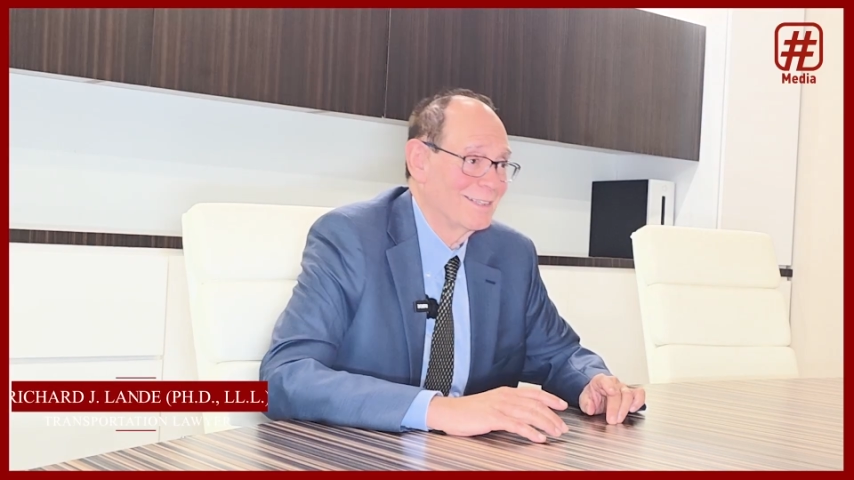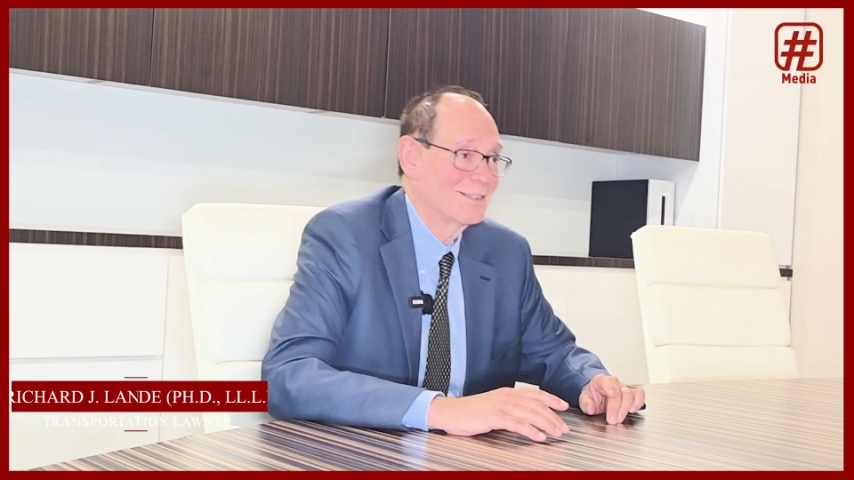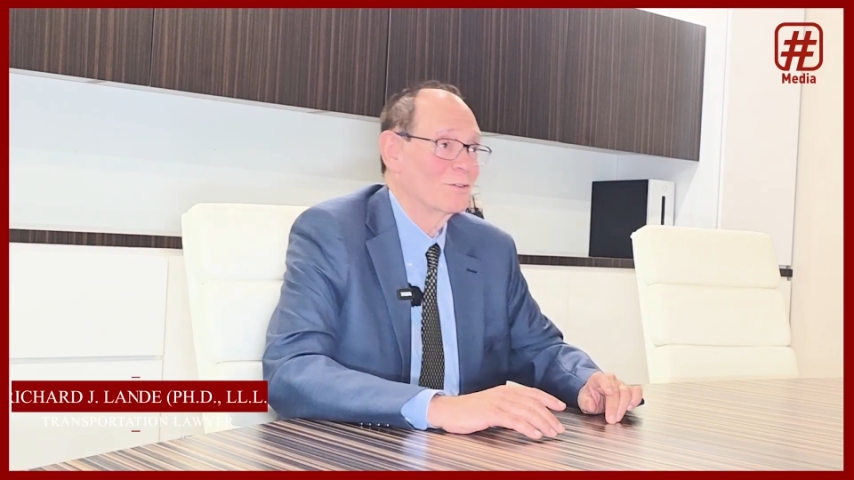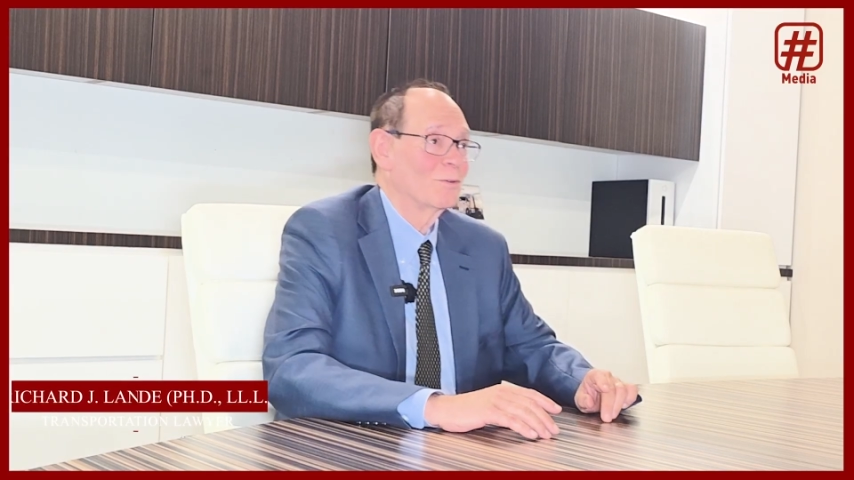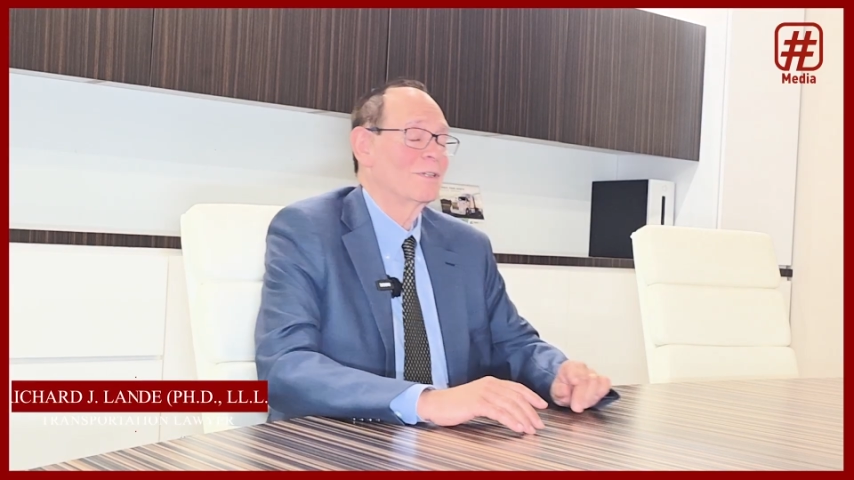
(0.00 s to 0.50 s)

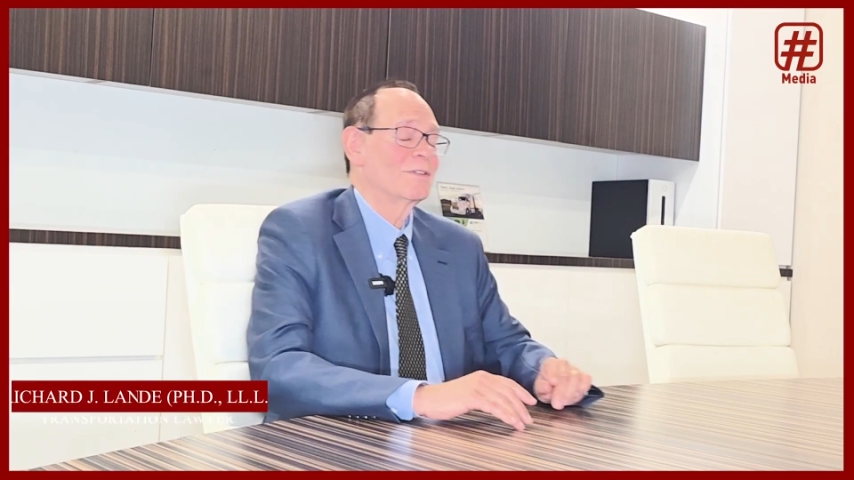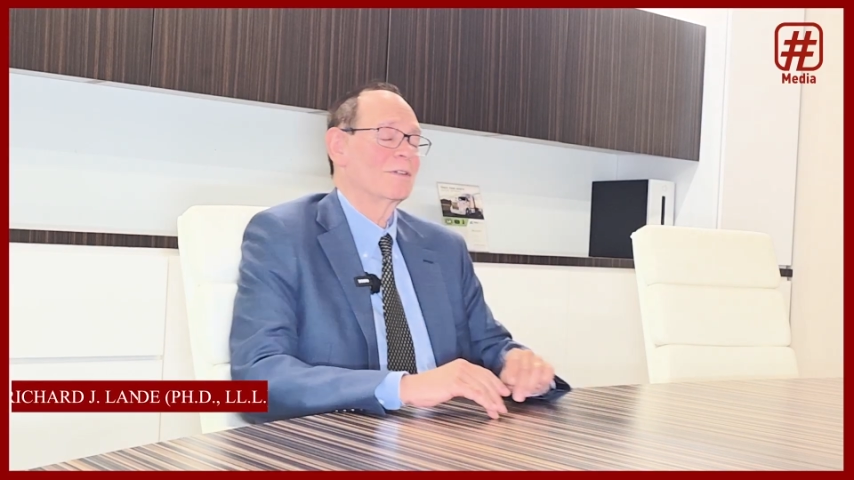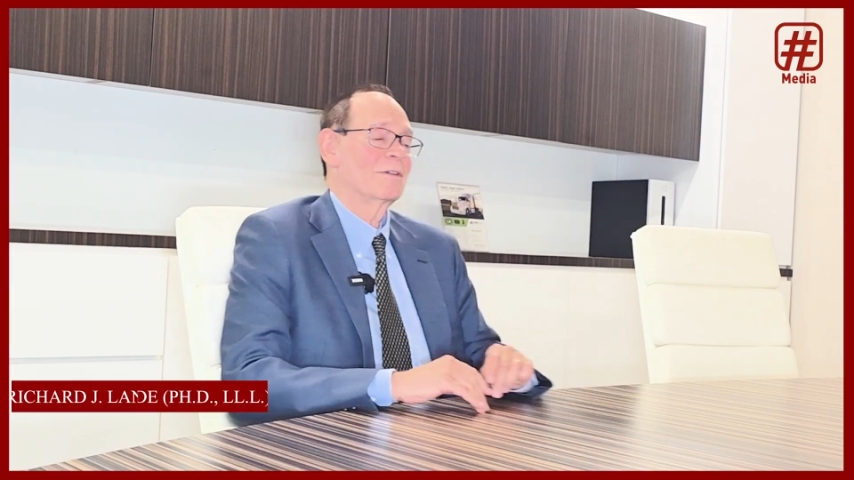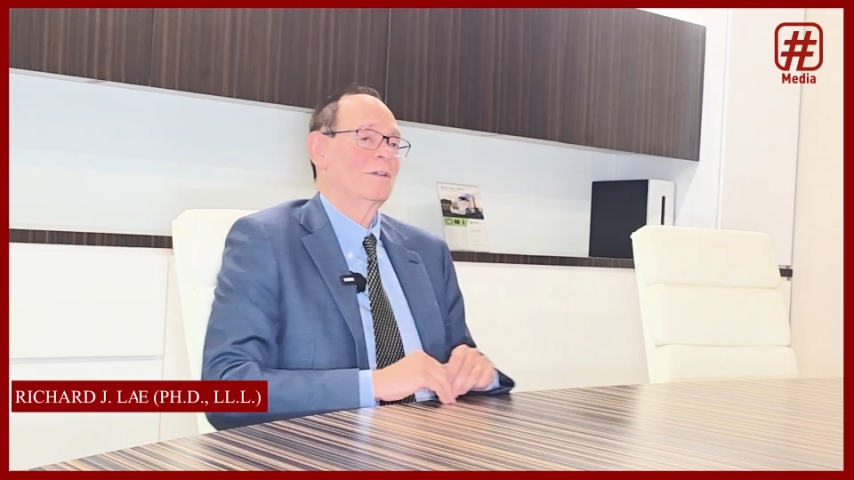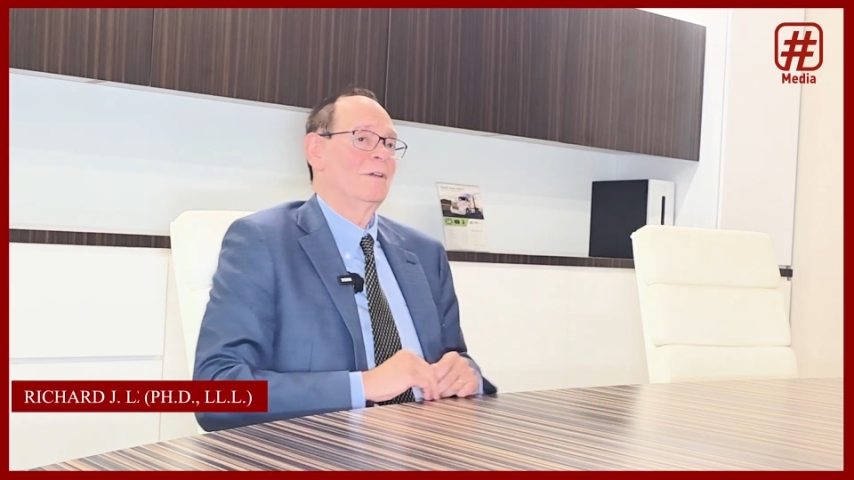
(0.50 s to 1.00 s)
So it's
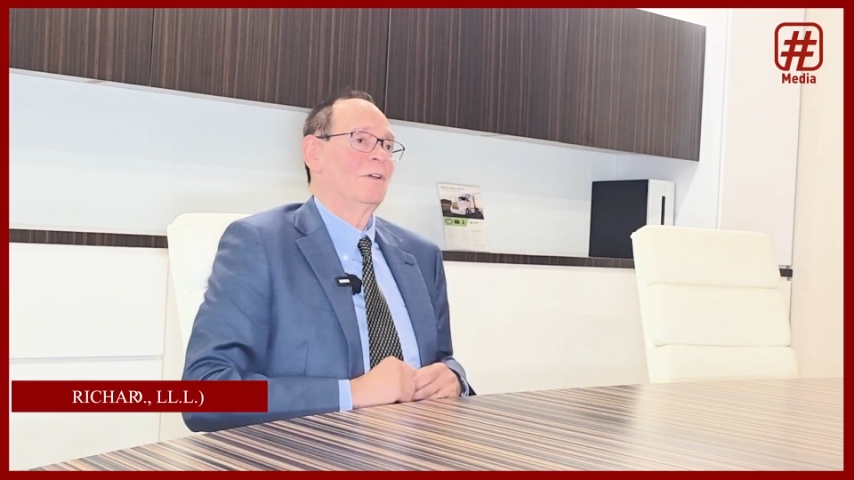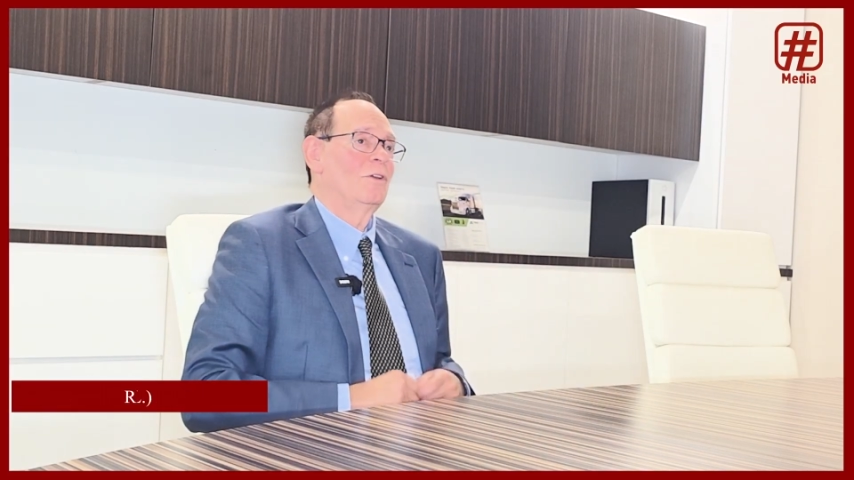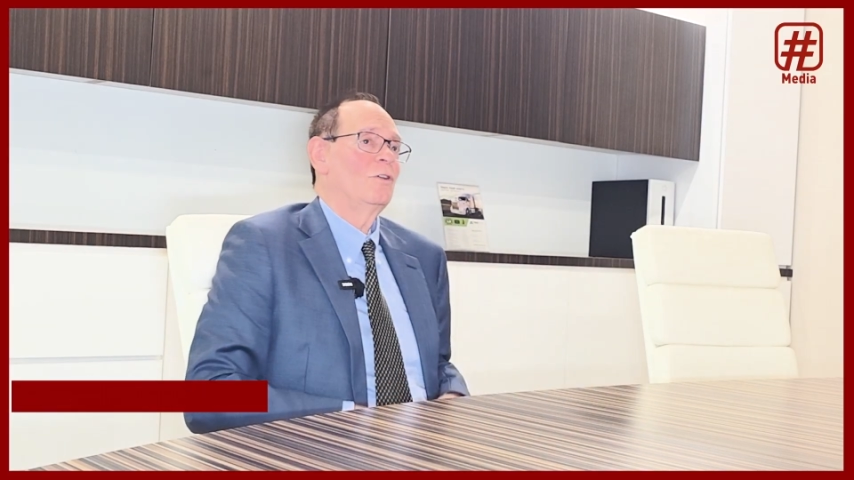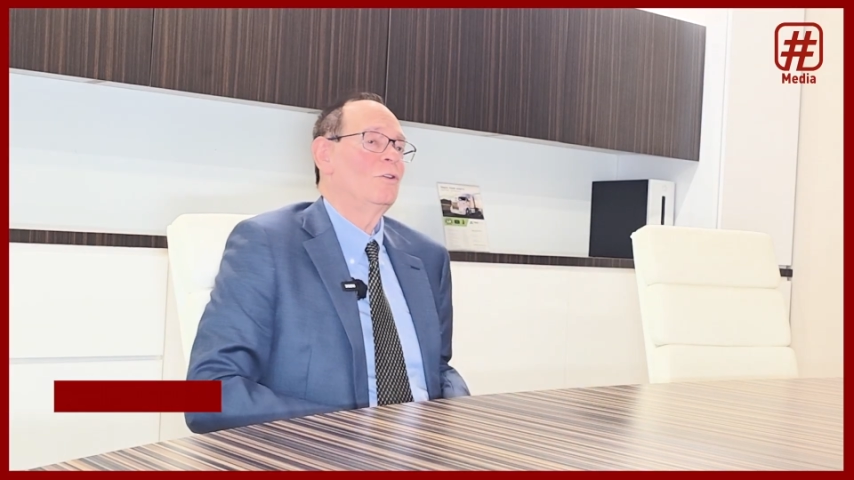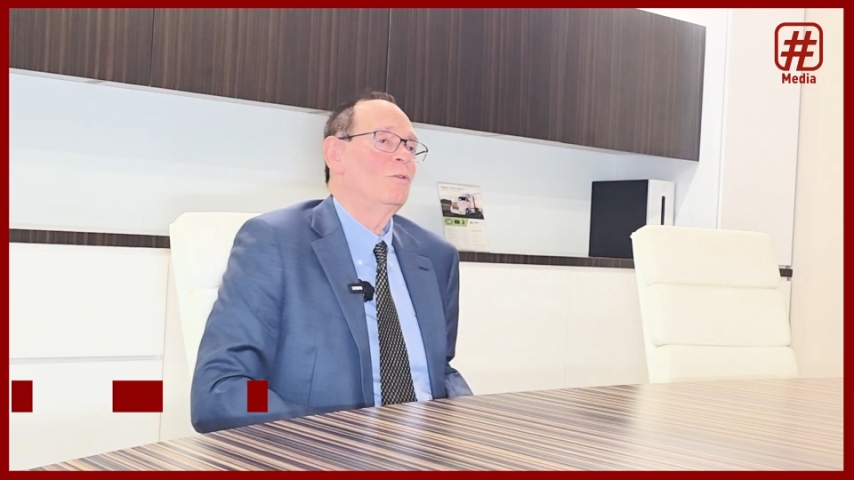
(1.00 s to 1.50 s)
a
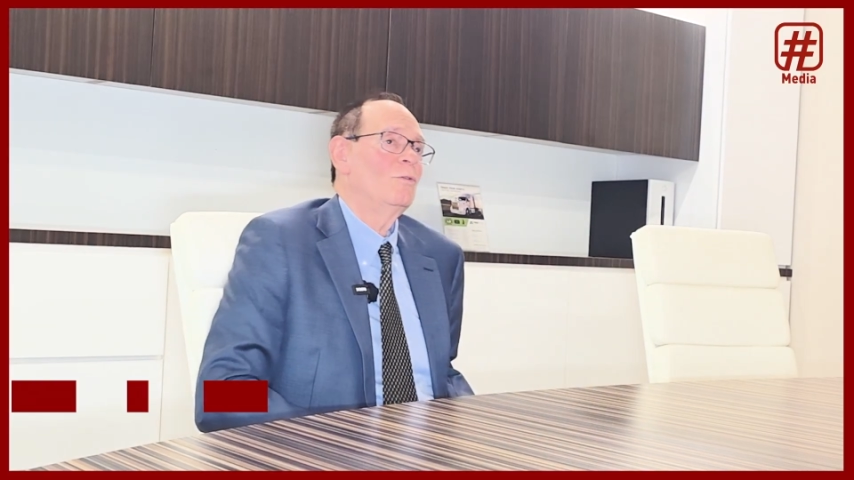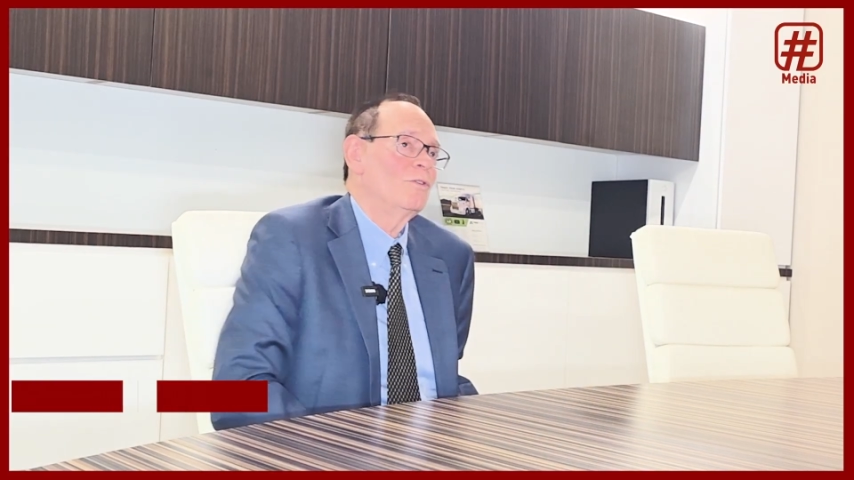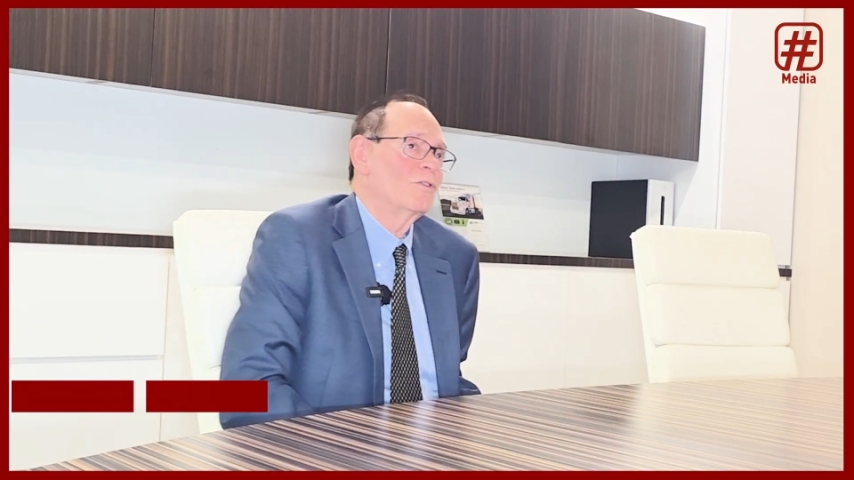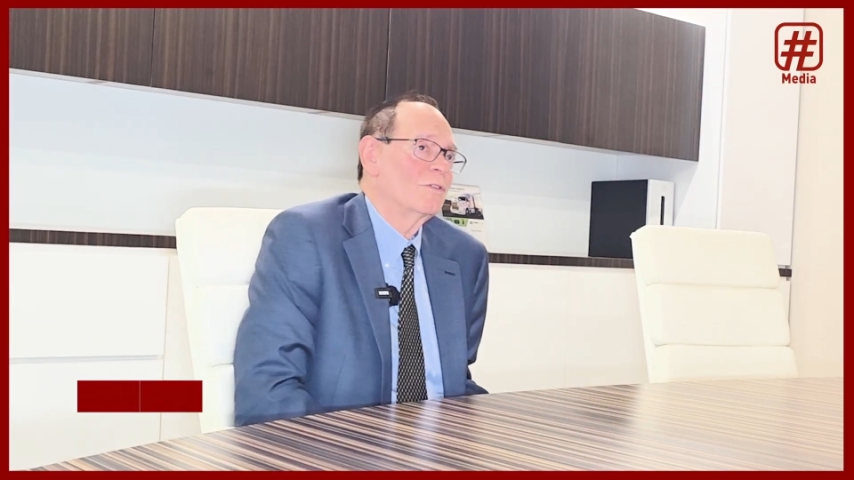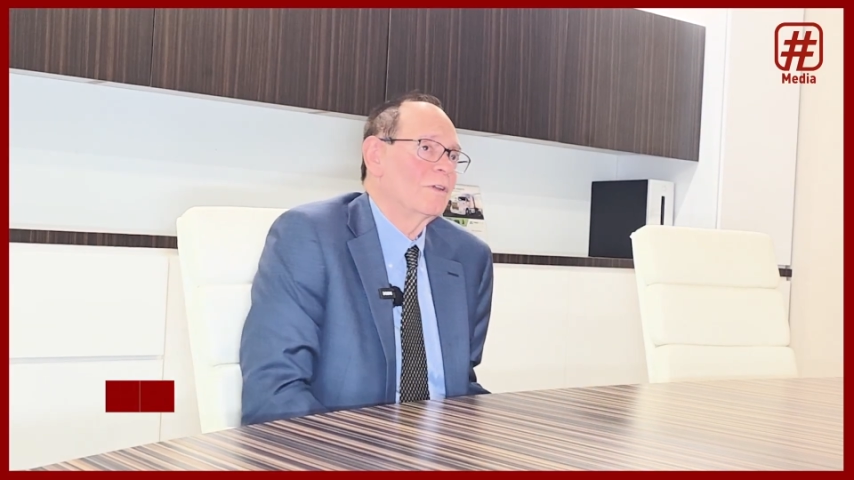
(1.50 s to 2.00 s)

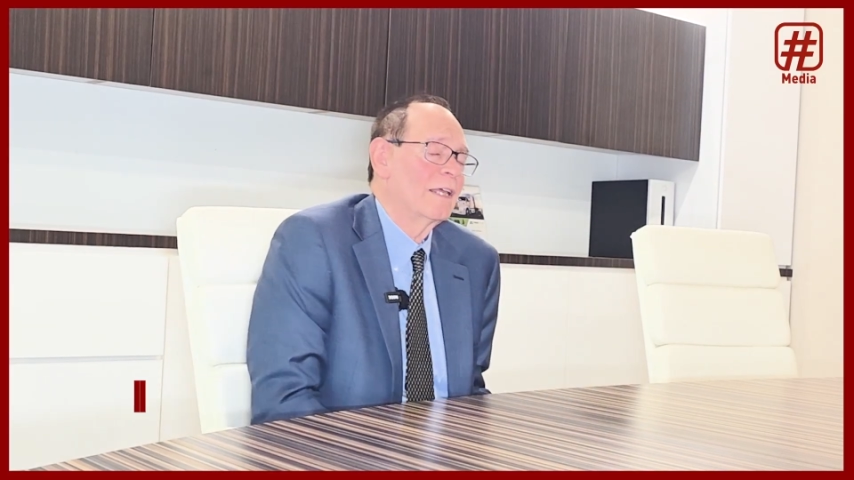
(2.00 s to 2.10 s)
huge